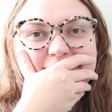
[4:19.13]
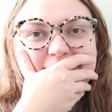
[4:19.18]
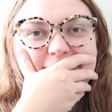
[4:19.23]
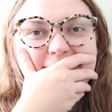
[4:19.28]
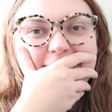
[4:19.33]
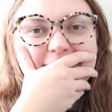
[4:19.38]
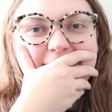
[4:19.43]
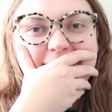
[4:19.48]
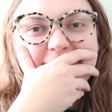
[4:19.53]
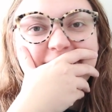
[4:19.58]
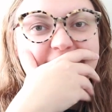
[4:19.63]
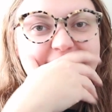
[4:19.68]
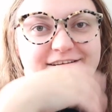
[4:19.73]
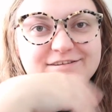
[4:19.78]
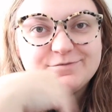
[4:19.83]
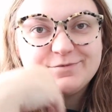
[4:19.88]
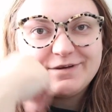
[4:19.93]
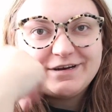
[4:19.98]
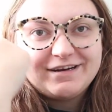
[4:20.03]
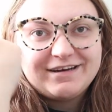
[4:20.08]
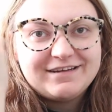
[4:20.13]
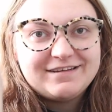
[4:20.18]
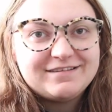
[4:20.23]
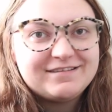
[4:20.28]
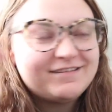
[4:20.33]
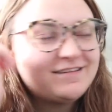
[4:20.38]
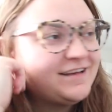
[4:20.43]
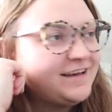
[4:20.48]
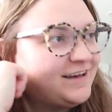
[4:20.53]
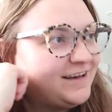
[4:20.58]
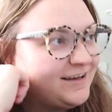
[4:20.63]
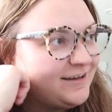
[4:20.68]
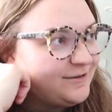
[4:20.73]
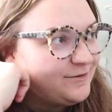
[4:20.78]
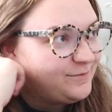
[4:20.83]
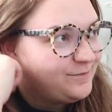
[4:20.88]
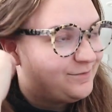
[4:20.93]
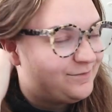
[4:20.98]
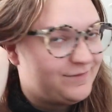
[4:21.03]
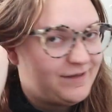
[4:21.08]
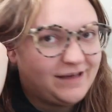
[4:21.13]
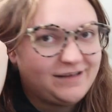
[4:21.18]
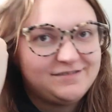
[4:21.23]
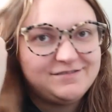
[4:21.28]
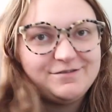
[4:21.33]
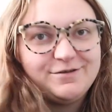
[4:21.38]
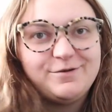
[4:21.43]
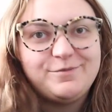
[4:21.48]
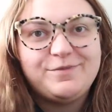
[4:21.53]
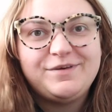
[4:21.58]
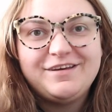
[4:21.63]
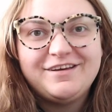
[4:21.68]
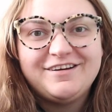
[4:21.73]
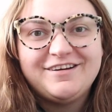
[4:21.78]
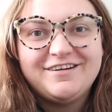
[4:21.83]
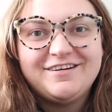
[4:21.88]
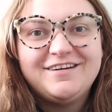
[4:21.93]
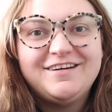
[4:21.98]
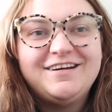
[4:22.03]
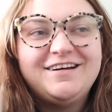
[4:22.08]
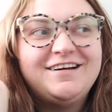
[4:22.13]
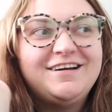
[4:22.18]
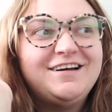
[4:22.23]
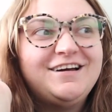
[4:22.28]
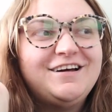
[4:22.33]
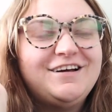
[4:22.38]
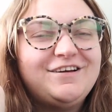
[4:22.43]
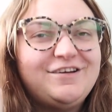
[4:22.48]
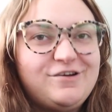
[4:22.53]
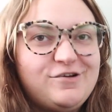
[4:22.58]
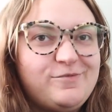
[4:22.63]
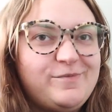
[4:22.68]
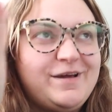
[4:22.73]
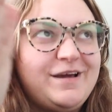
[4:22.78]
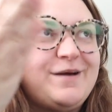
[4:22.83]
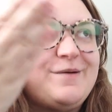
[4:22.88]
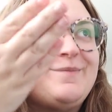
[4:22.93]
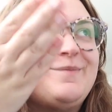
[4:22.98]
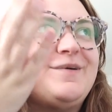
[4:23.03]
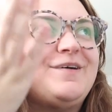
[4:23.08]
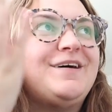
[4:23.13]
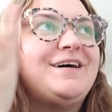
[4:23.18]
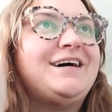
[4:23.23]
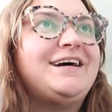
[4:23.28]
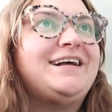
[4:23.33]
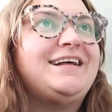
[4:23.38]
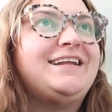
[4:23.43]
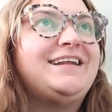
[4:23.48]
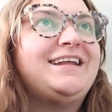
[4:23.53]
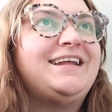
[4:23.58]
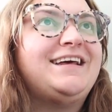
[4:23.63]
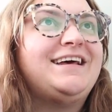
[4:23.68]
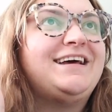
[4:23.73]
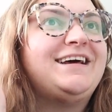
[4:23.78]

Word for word: it is what it is. Um, yeah, so I'm here no makeup on.